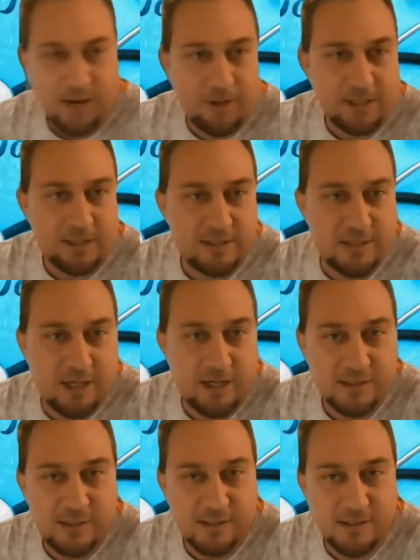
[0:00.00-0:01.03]
I wanted to share
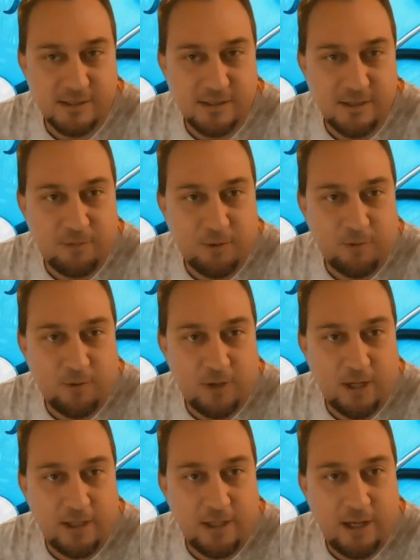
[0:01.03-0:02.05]
is just a simple one